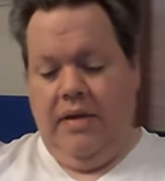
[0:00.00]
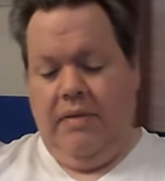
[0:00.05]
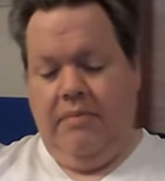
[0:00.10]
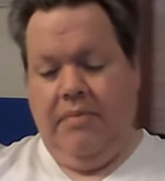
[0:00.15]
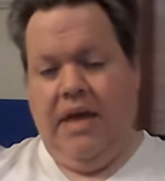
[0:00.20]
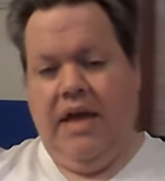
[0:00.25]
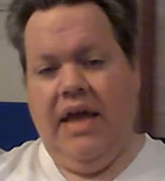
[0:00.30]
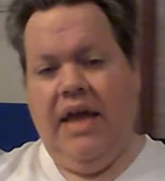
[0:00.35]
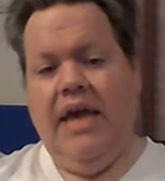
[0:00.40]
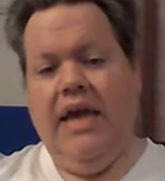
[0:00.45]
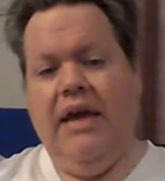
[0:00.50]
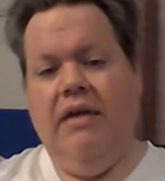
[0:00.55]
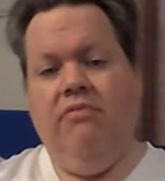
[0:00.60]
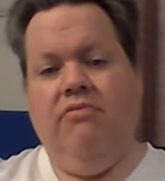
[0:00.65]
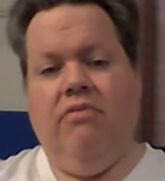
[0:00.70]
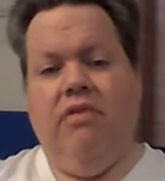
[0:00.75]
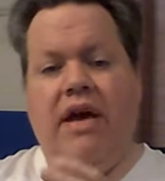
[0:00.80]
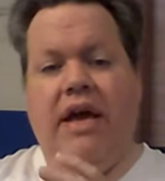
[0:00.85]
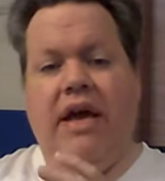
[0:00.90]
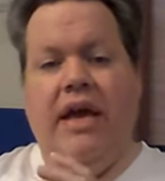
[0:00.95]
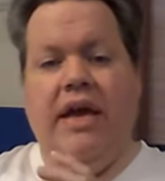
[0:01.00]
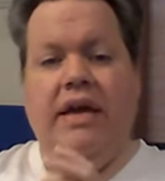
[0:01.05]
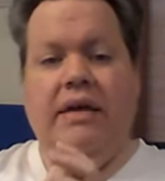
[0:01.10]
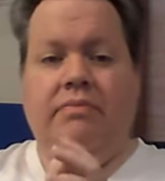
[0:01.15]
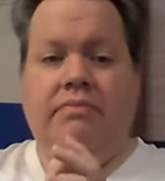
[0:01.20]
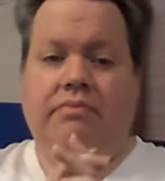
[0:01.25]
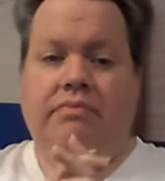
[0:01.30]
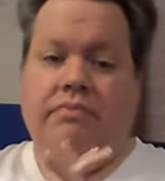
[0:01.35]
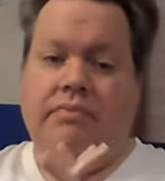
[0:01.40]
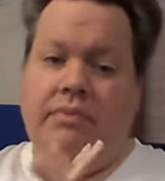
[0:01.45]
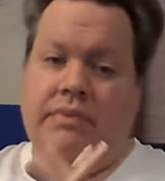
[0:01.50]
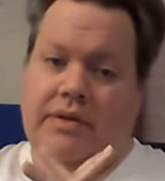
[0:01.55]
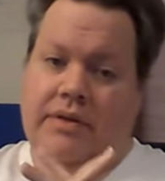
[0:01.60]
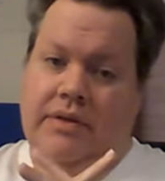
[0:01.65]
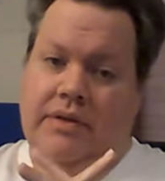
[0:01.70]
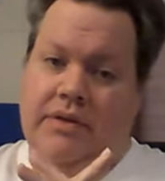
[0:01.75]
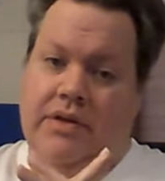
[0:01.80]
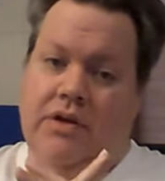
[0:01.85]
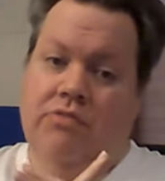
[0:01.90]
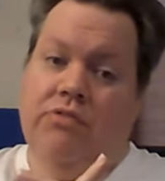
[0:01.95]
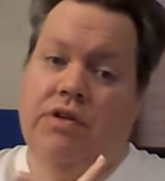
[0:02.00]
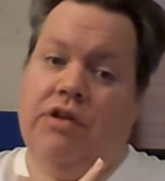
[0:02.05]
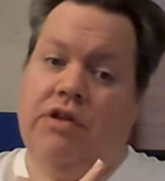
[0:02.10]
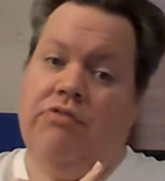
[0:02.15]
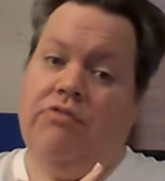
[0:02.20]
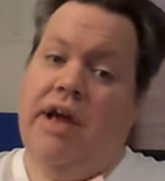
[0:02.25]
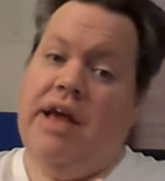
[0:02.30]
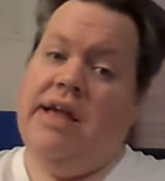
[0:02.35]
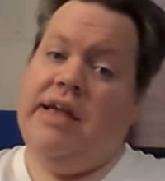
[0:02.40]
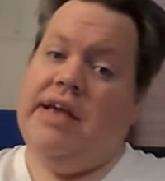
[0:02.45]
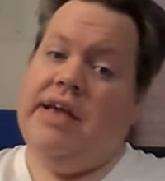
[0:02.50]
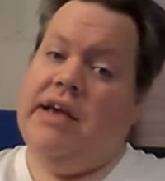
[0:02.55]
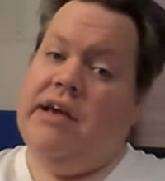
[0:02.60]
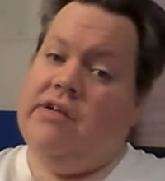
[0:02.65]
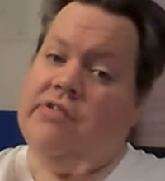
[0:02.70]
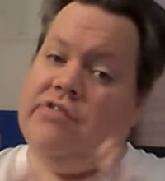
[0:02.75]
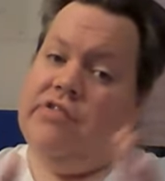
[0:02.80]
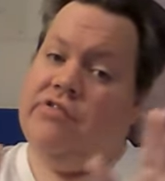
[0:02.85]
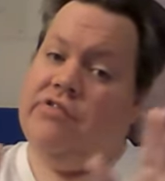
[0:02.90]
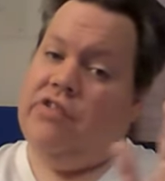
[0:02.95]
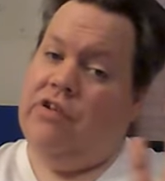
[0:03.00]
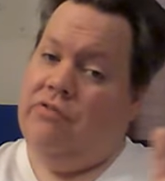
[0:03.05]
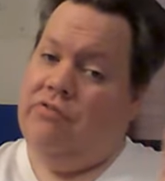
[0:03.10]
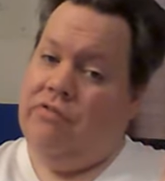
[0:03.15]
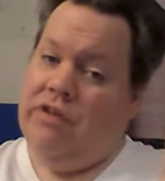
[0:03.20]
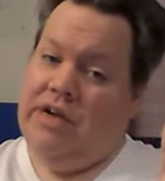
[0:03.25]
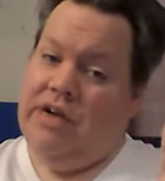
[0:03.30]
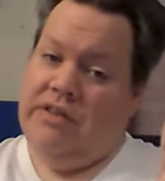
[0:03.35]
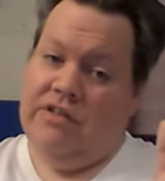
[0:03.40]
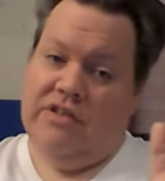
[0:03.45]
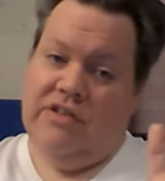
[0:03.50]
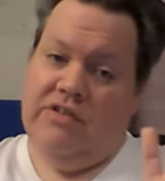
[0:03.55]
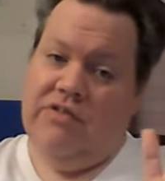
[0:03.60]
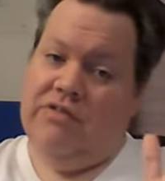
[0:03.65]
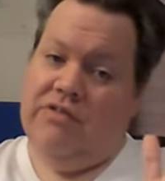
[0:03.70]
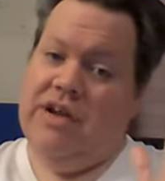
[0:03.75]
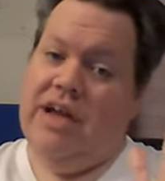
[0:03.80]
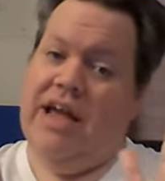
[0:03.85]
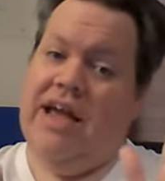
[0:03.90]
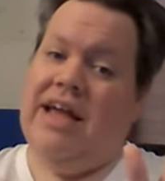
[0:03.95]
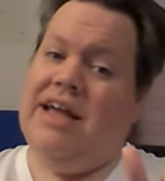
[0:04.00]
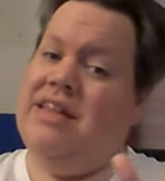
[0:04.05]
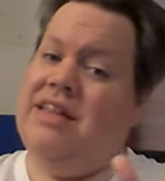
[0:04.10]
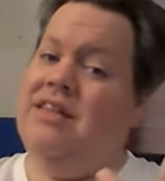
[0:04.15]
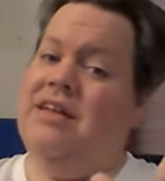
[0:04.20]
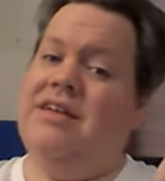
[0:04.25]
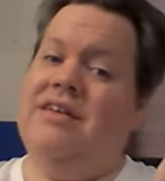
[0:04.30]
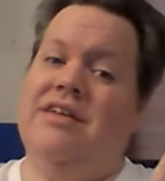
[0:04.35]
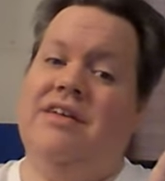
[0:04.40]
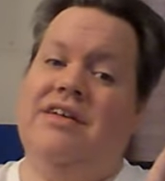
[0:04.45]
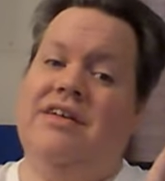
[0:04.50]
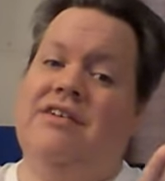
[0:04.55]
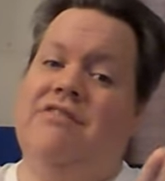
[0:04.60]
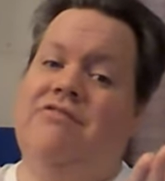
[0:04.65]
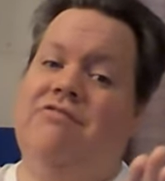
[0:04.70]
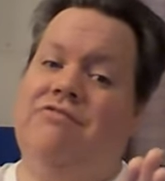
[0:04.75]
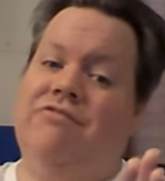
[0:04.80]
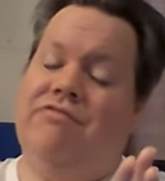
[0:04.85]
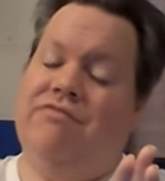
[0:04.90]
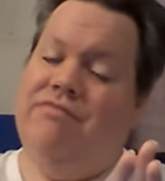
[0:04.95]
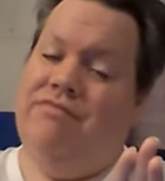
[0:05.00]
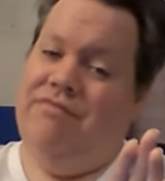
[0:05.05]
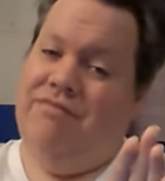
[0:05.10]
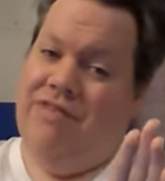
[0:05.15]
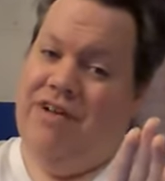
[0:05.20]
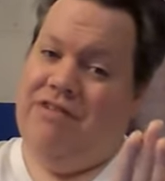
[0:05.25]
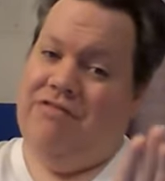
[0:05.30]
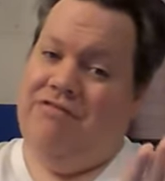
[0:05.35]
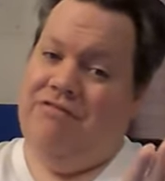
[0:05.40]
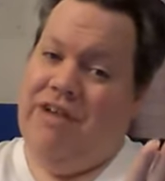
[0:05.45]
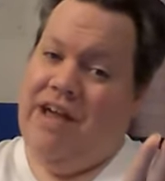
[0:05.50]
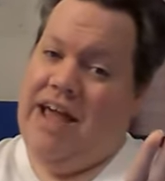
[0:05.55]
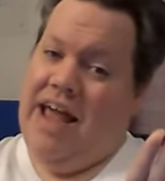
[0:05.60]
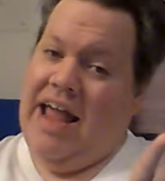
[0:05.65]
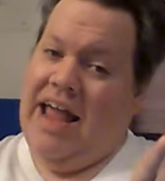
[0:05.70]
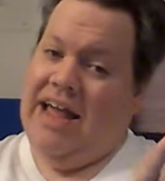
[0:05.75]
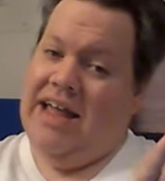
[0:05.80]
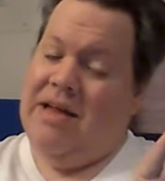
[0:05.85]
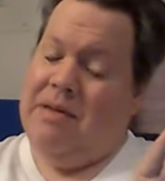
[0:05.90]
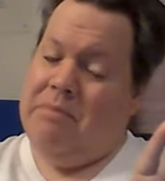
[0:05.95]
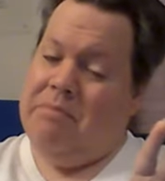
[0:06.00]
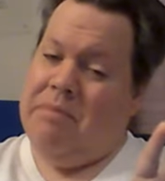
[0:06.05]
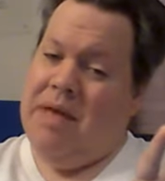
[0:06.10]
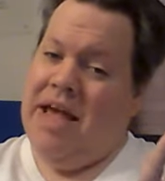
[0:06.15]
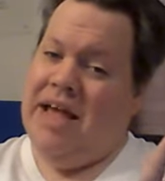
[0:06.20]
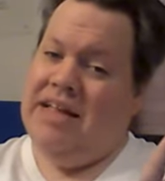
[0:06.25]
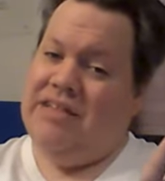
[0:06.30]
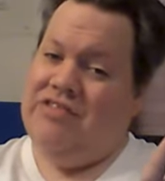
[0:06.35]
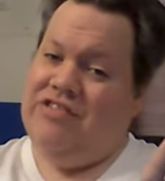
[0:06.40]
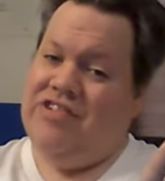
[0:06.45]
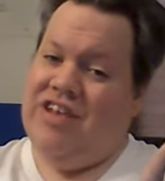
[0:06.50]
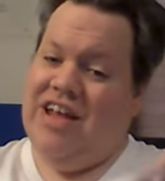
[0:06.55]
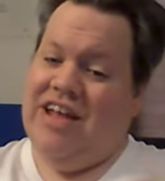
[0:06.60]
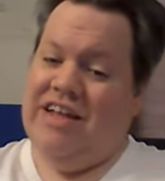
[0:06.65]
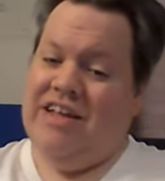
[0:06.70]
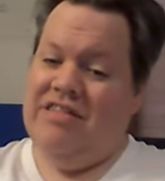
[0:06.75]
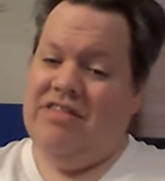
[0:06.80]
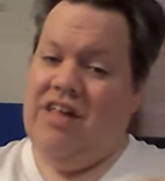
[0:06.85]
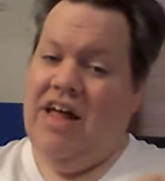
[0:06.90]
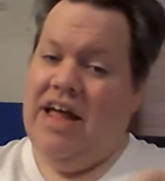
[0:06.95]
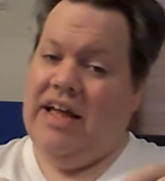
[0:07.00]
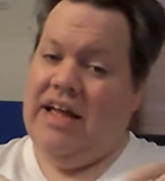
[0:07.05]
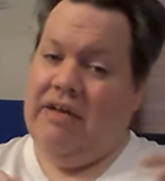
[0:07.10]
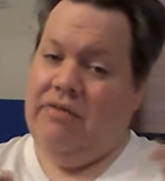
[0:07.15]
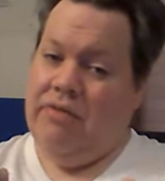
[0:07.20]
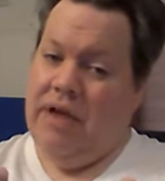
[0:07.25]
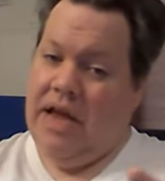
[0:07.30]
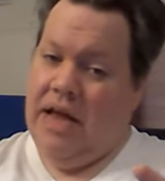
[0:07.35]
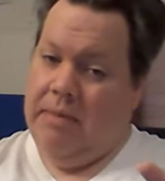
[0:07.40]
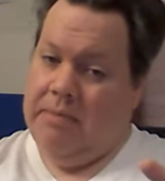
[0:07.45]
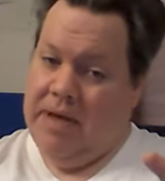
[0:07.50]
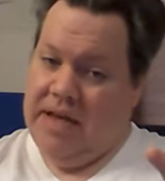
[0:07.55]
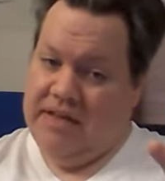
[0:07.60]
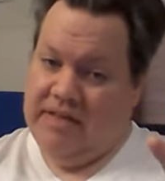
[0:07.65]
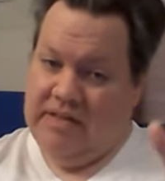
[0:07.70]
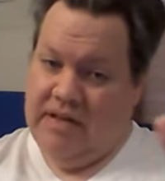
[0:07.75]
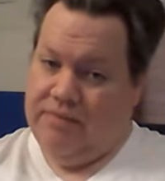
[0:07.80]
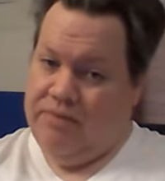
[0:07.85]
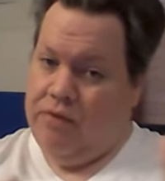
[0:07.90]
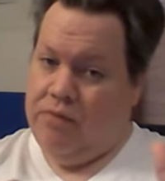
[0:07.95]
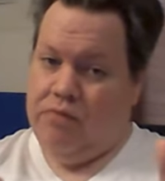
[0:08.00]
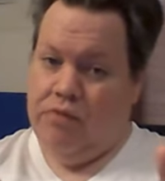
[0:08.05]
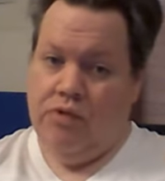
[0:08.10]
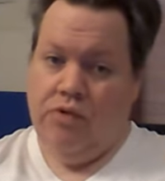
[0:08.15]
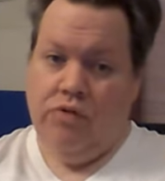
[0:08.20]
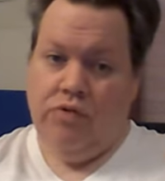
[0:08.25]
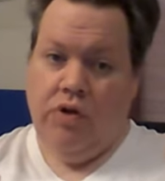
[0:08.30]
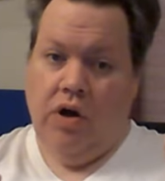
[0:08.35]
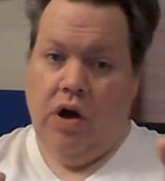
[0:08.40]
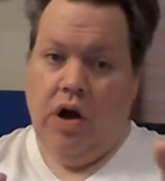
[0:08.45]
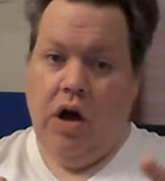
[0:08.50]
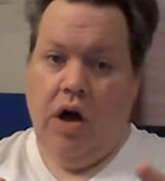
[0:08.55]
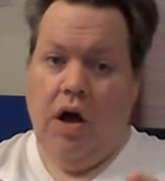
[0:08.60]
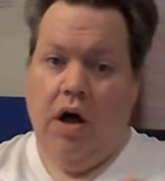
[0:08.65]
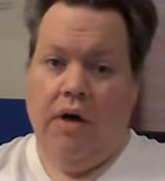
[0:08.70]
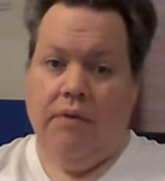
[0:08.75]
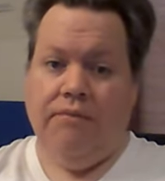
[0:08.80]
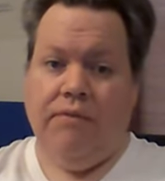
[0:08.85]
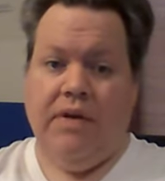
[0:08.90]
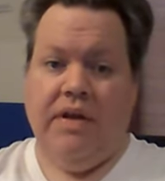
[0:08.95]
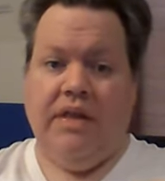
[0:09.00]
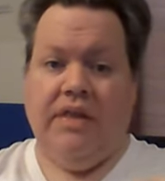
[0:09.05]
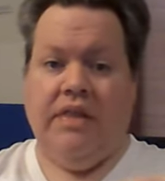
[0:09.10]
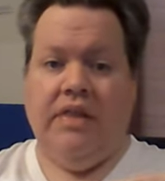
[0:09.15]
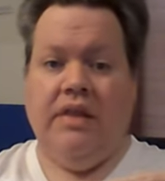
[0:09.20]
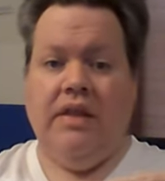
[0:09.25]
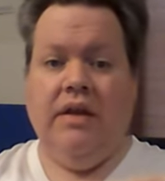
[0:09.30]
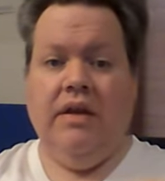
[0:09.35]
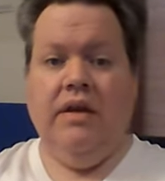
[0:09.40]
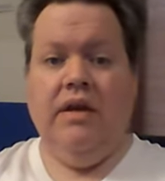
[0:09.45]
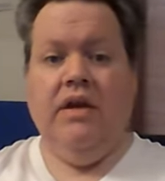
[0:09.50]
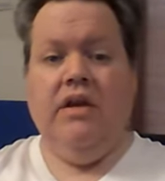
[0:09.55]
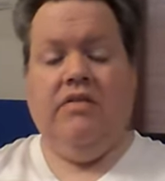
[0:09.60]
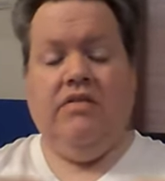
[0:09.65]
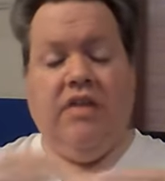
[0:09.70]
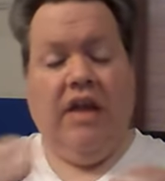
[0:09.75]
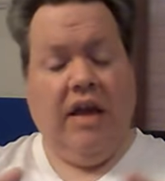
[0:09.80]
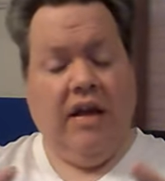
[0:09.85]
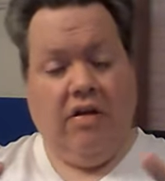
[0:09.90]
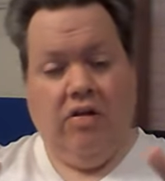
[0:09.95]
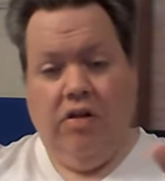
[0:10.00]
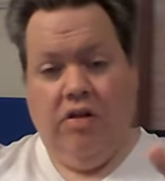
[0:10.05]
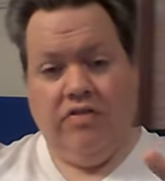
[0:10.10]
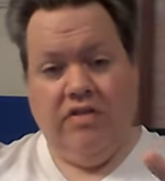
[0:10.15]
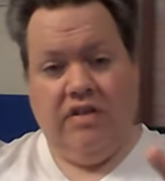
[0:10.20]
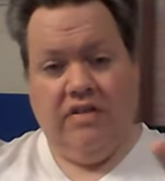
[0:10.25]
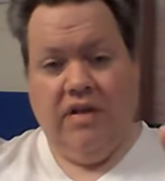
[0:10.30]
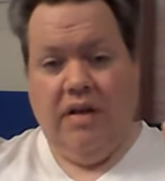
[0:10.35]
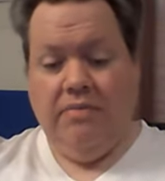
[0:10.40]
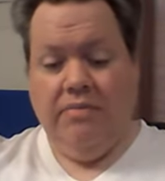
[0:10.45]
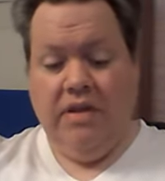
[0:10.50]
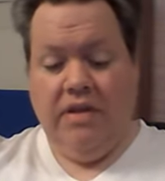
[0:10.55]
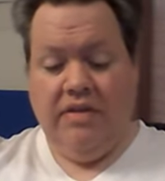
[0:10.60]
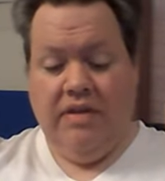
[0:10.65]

But anyway, with great characters, a great story, and well, Great and Magic, like Rankin Macy for Rudolph and Santa Claus is coming to